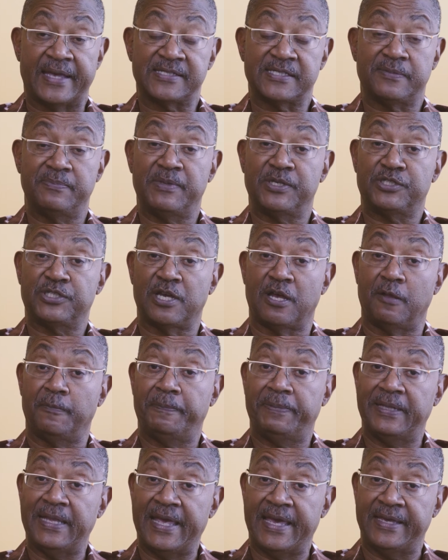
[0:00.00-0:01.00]
asked
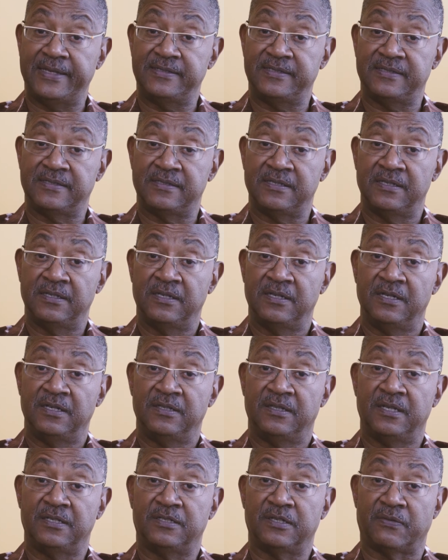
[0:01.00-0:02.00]
Michelle Place,
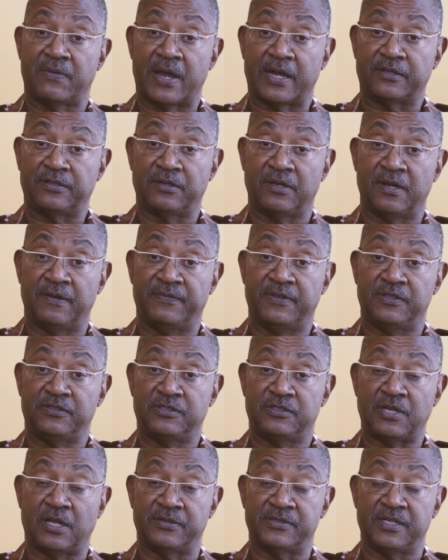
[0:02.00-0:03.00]
the director of the
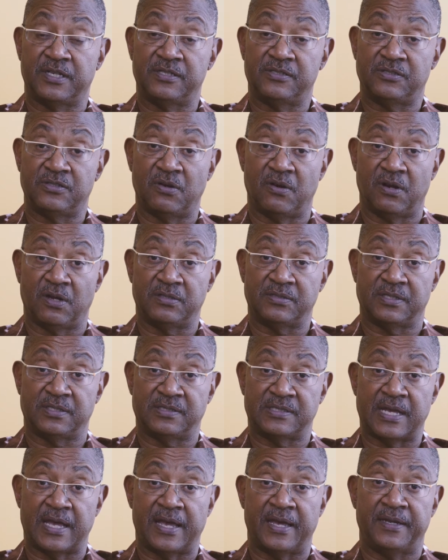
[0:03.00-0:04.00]
Tulsa Historical
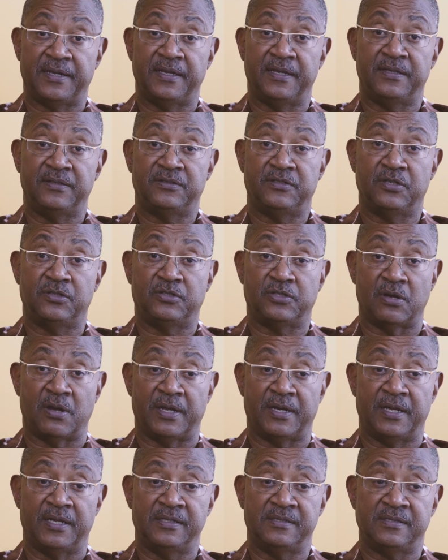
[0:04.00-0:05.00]
Society, to
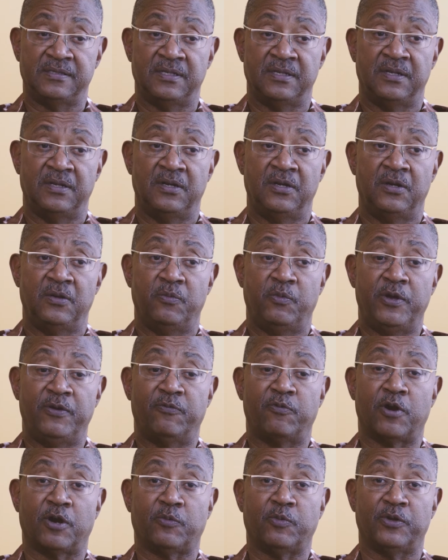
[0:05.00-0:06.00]
join us. We
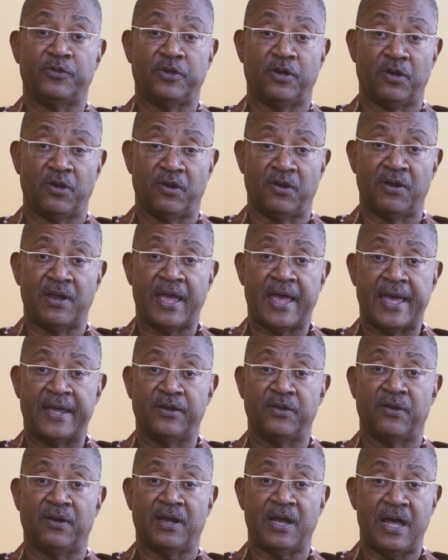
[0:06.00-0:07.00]
worked with her
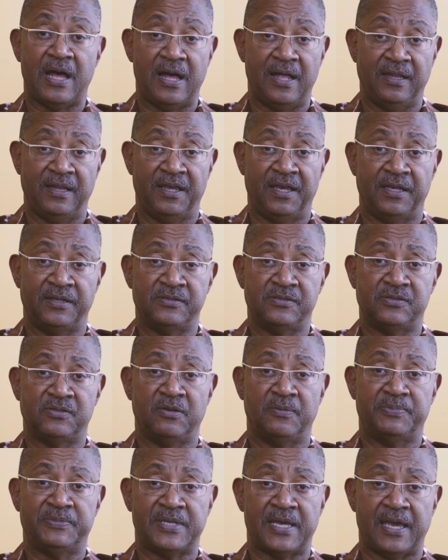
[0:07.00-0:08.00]
and her colleagues
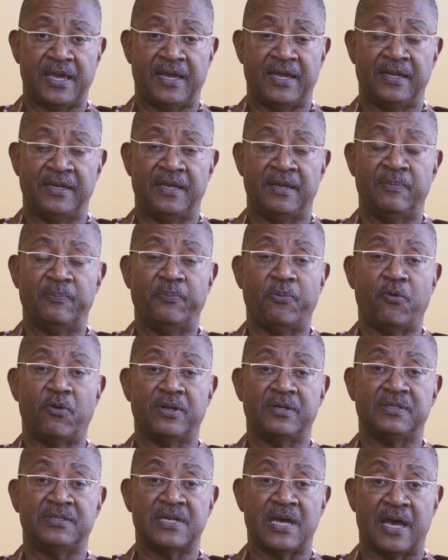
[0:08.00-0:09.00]
to obtain
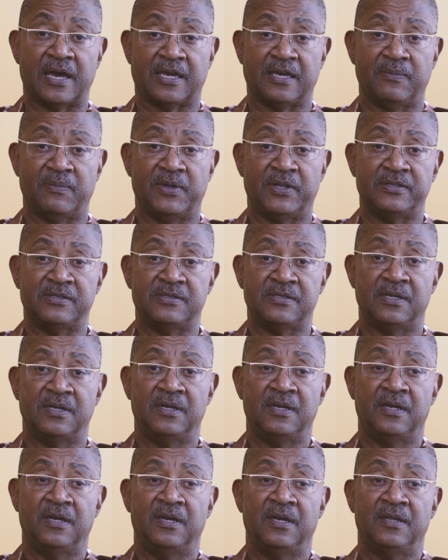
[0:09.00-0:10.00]
important documents
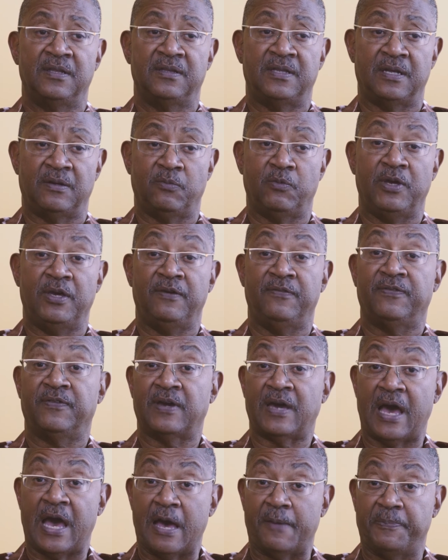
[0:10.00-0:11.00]
that
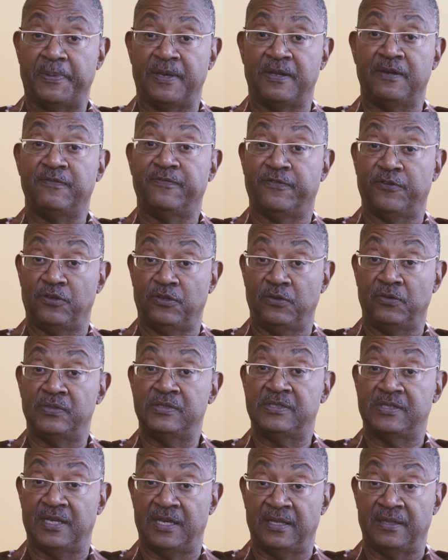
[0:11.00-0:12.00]
we've copied for
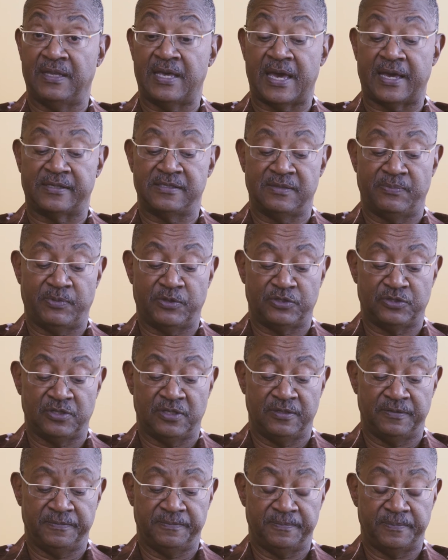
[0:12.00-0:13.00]
use in the
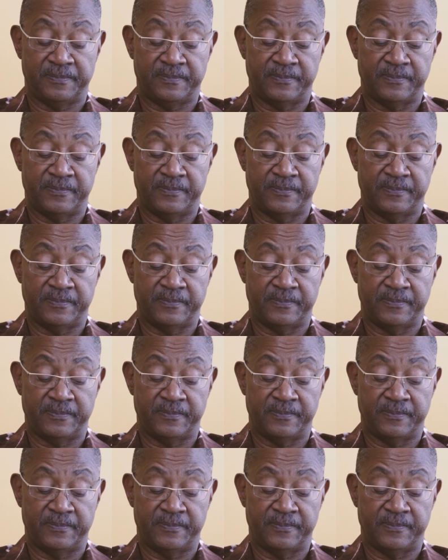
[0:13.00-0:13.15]
exhibition.